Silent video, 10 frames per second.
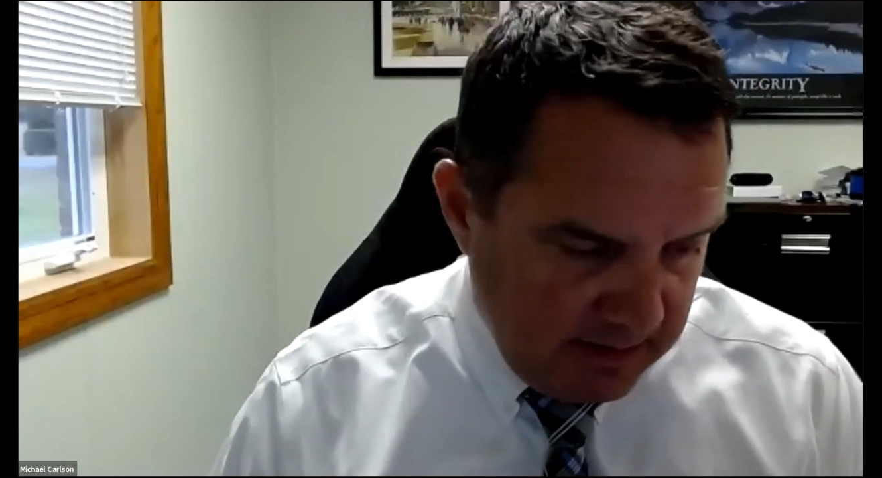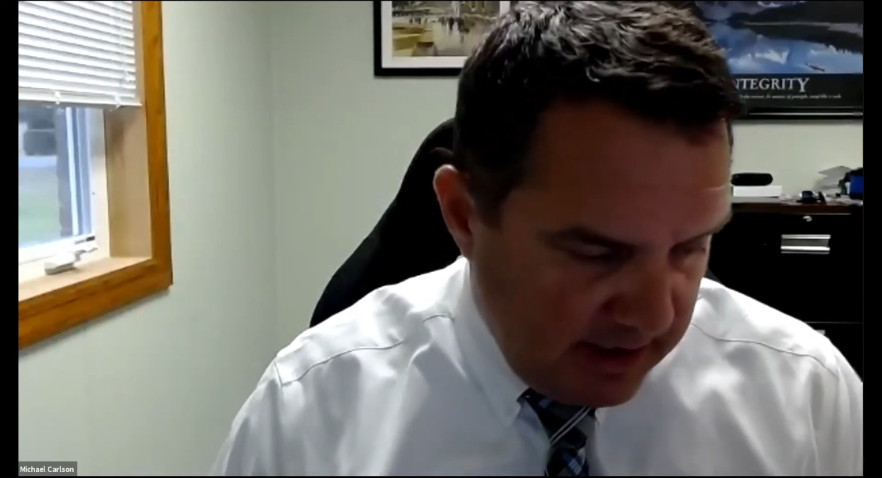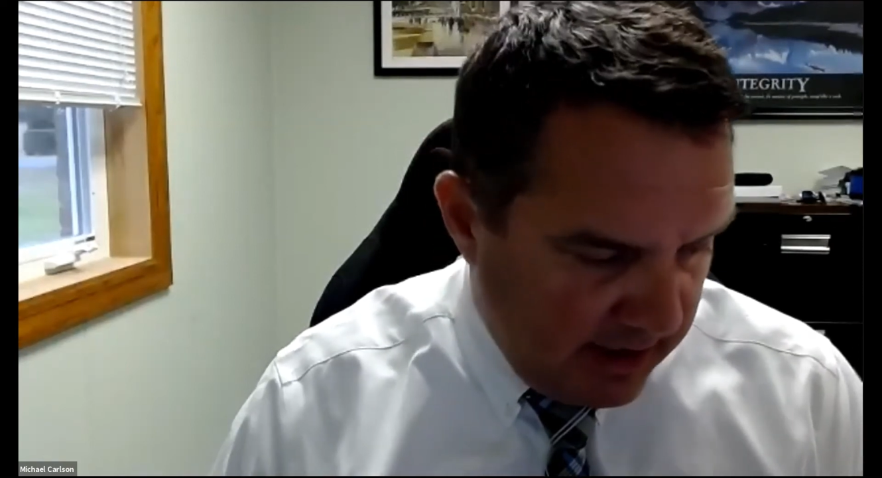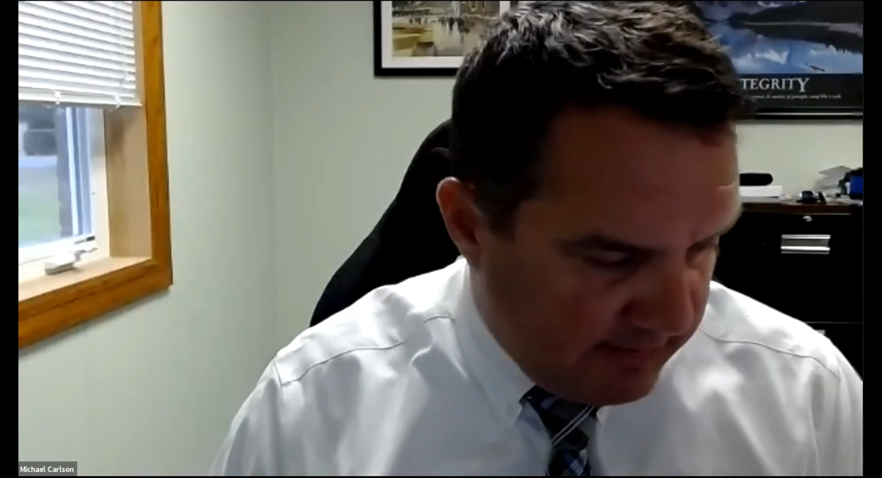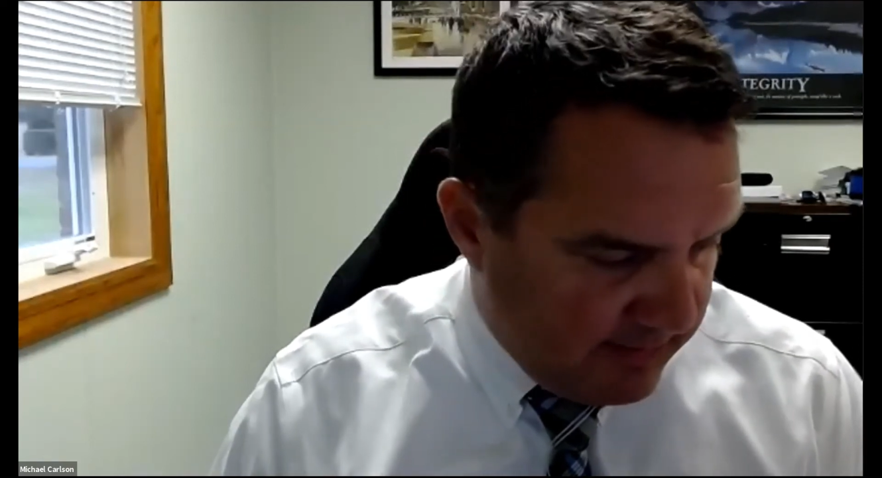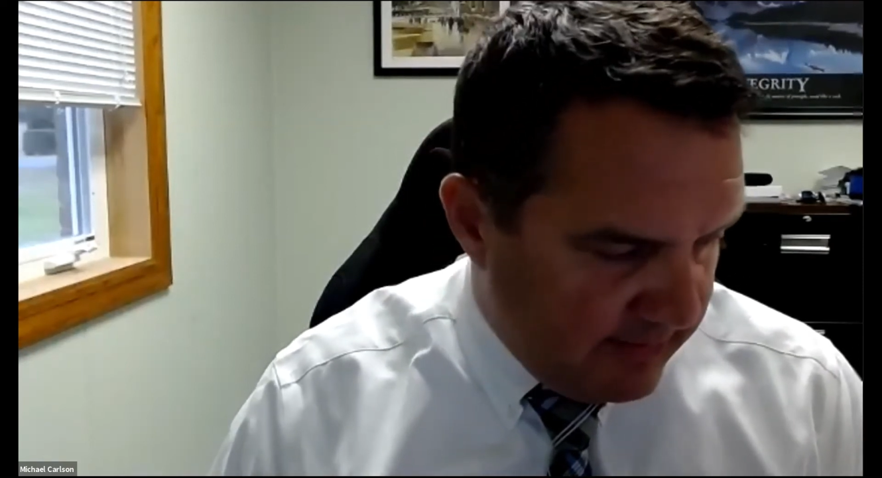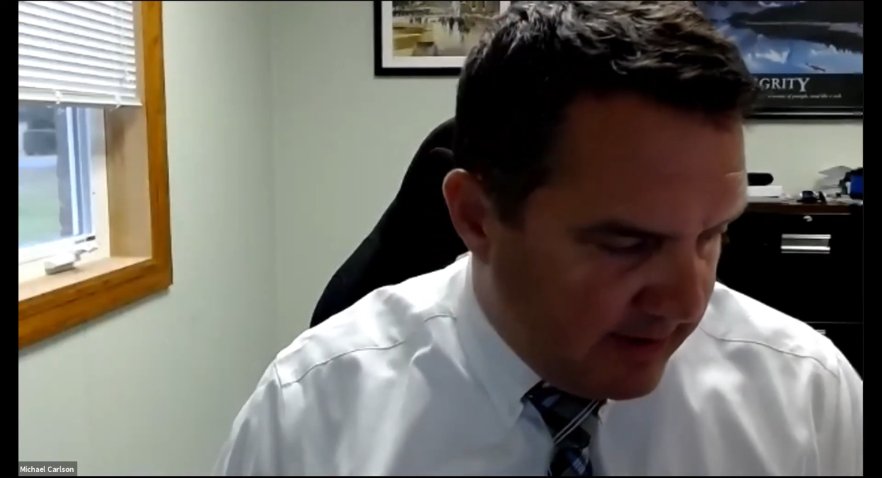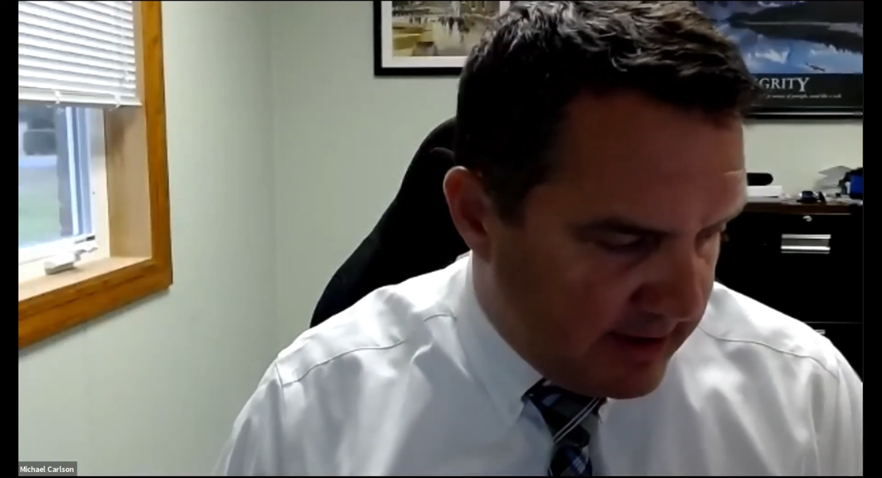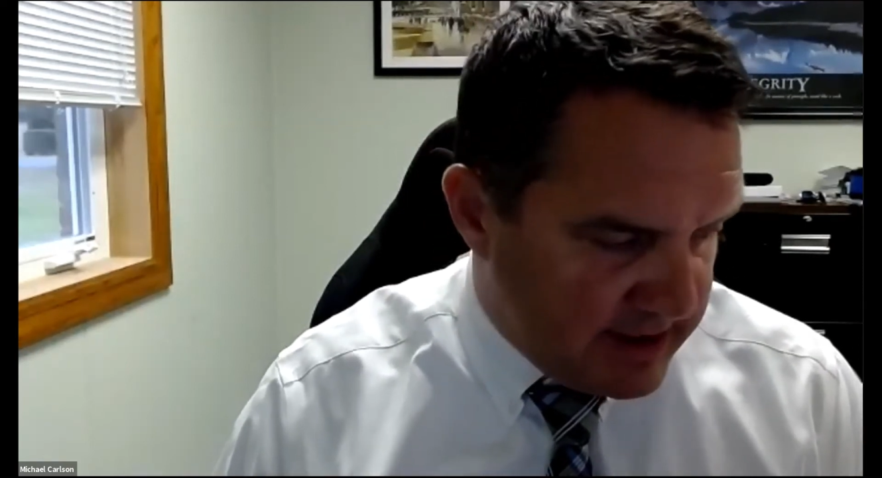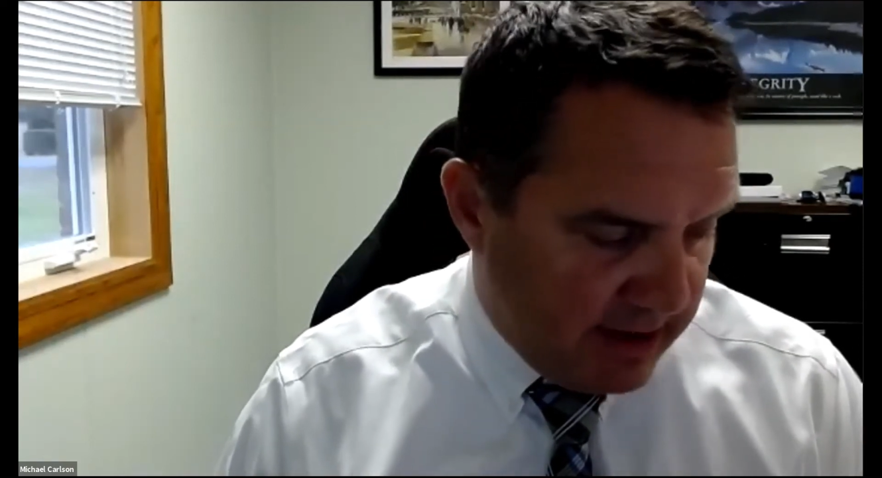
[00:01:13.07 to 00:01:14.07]
if
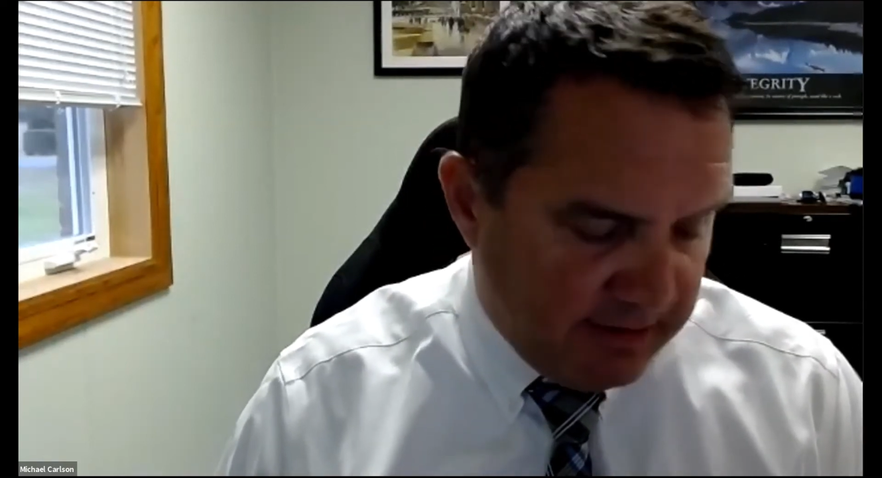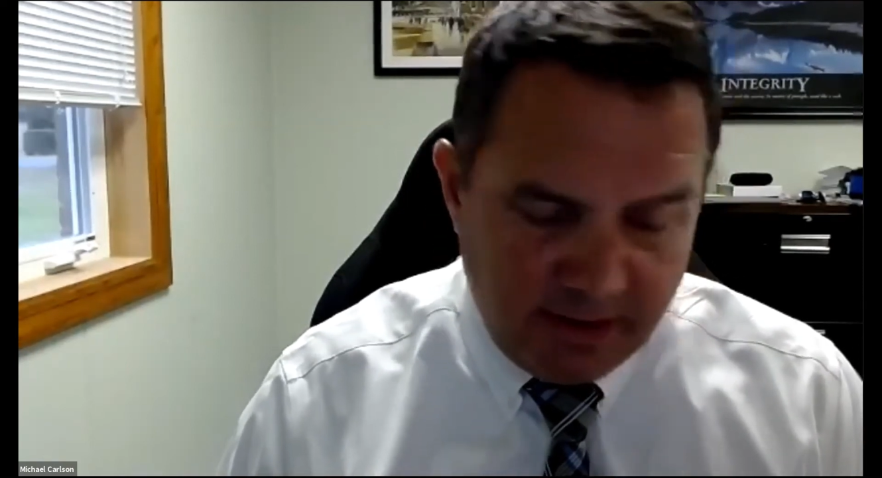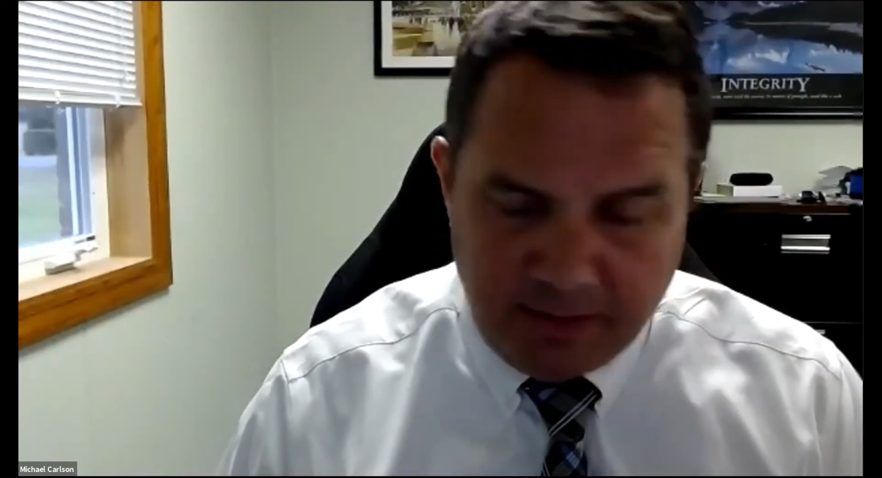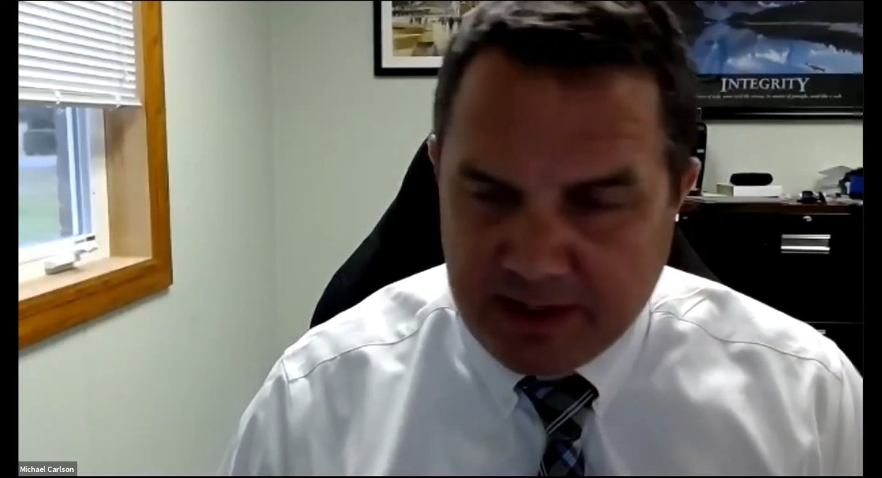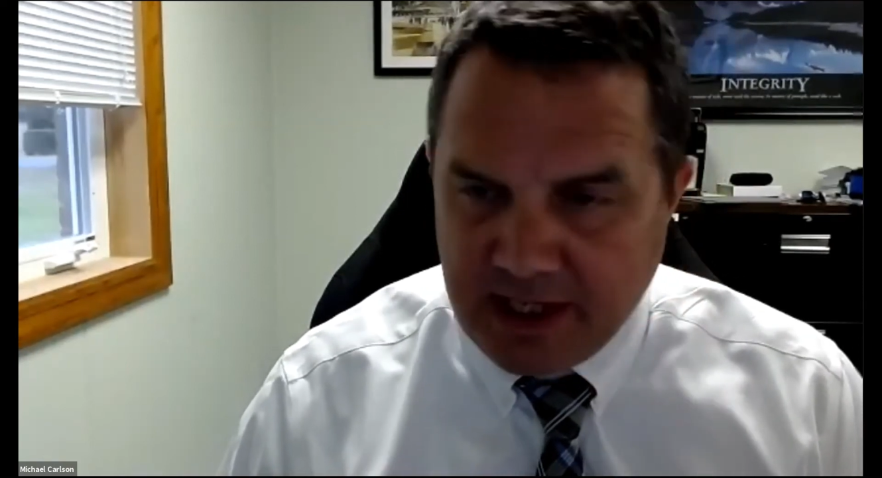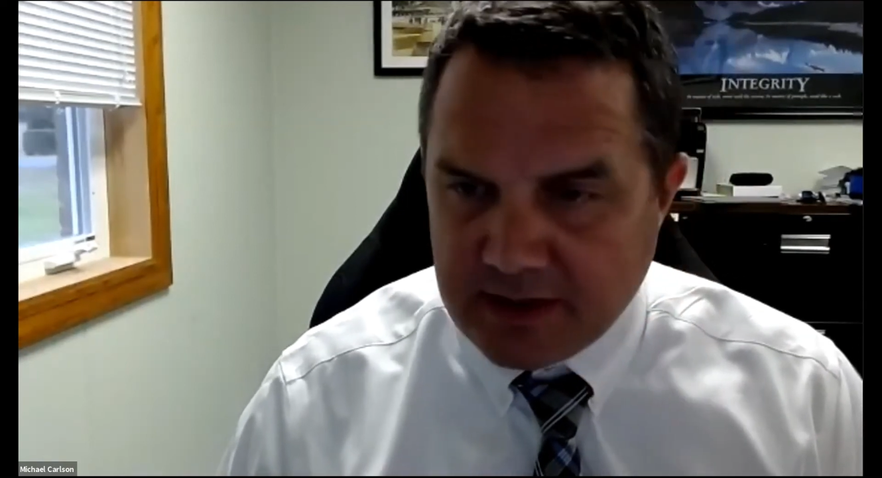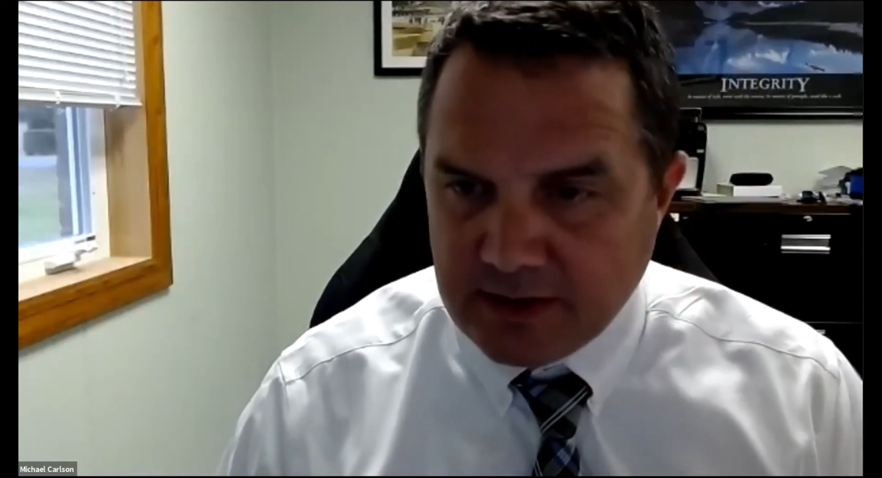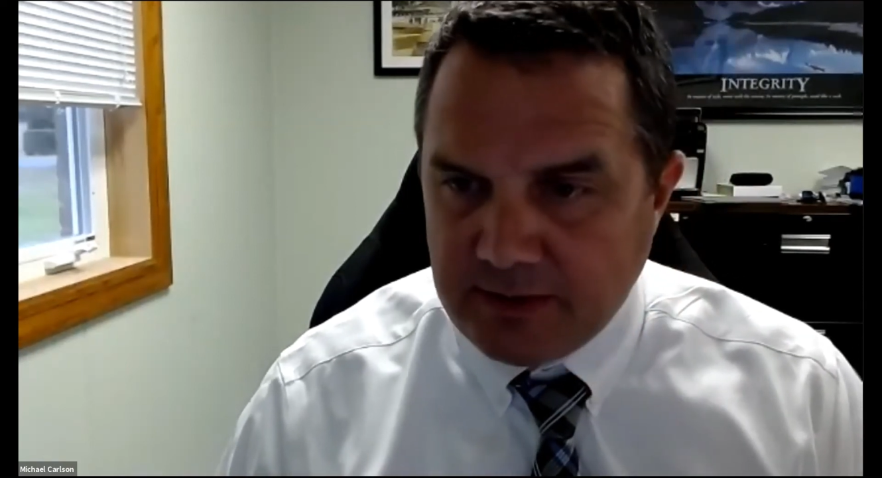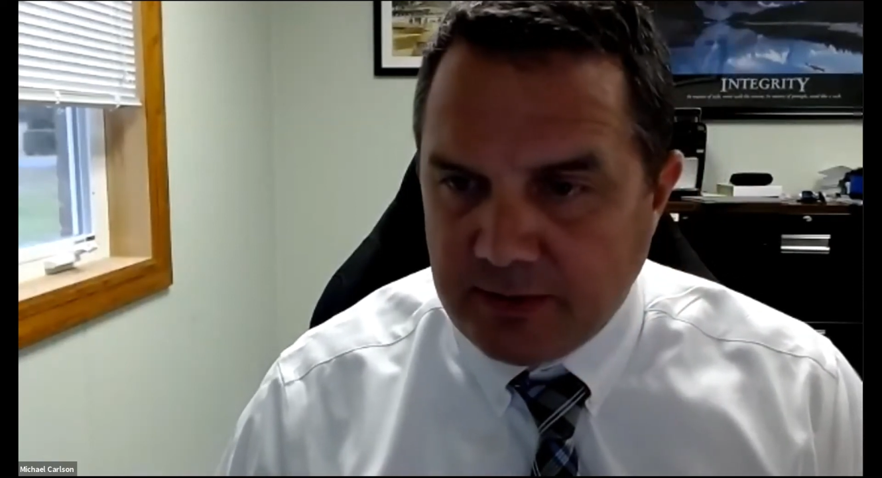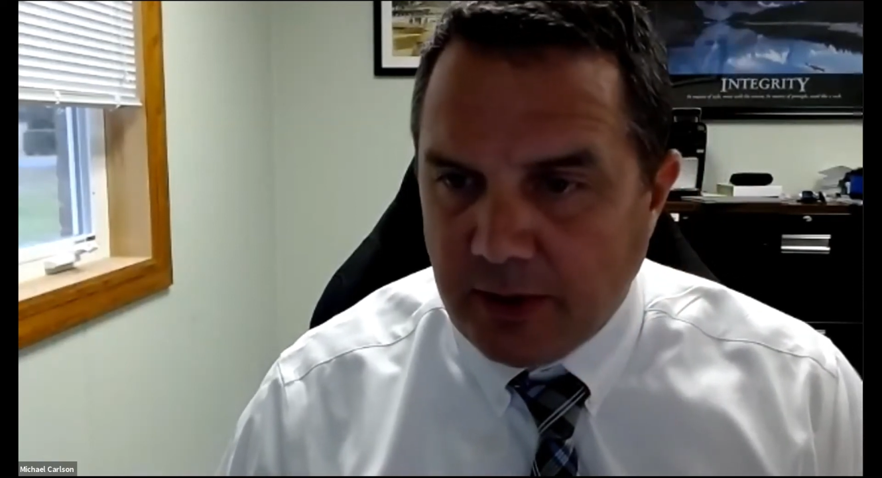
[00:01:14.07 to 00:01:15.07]
there's ever a
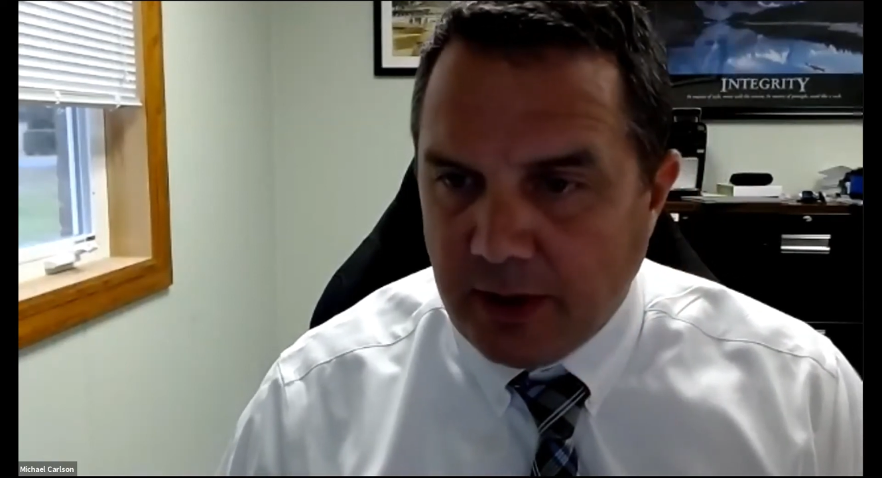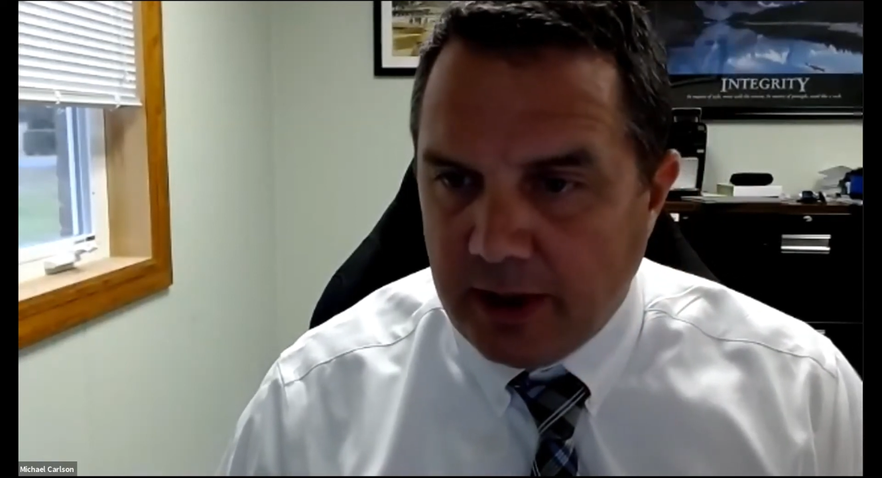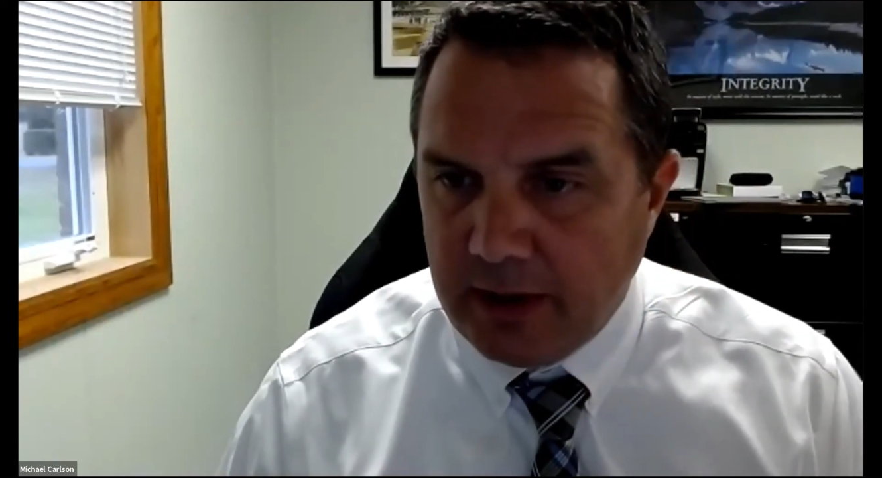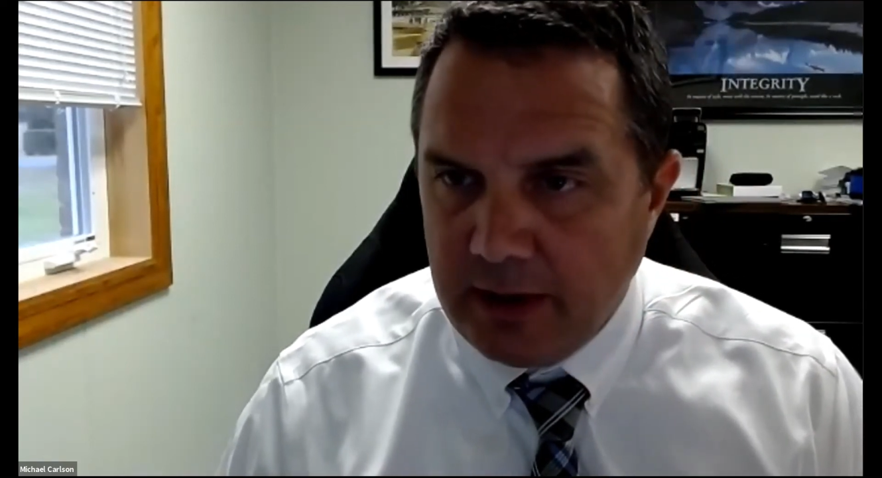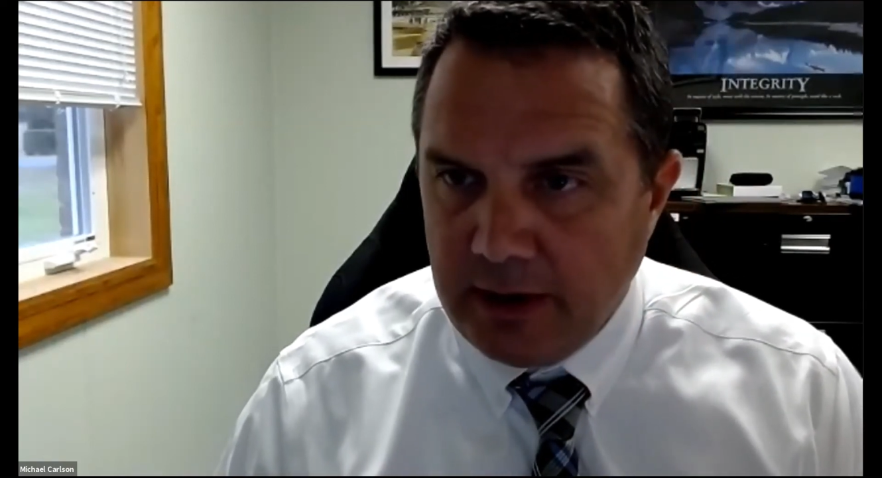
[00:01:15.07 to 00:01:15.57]
potential for